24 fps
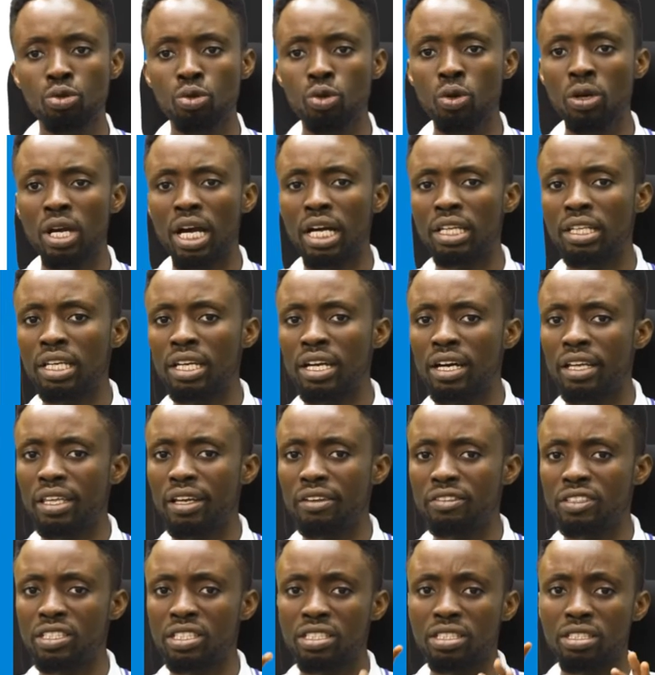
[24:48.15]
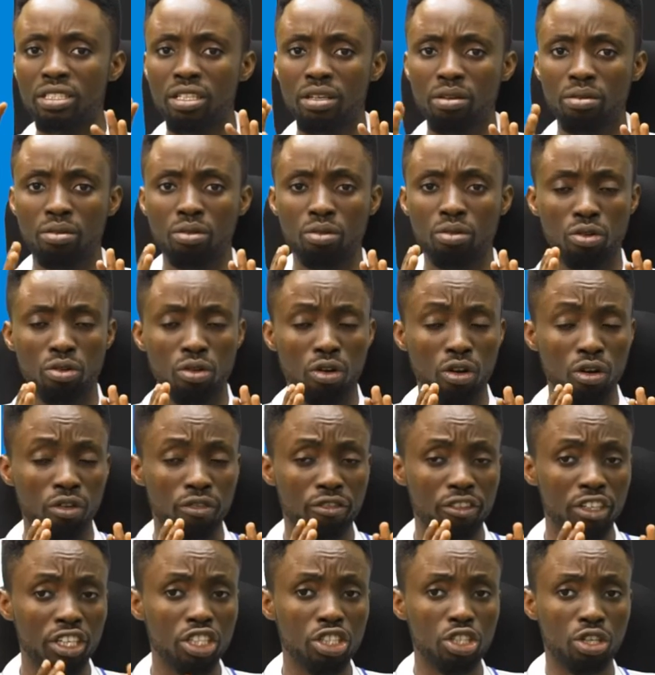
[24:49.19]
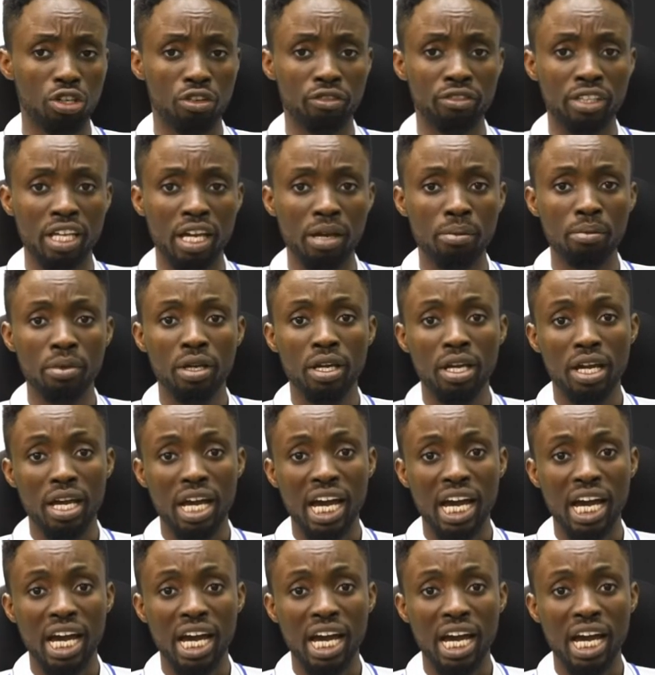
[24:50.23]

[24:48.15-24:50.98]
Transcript: We'll look at the characteristics of each of them,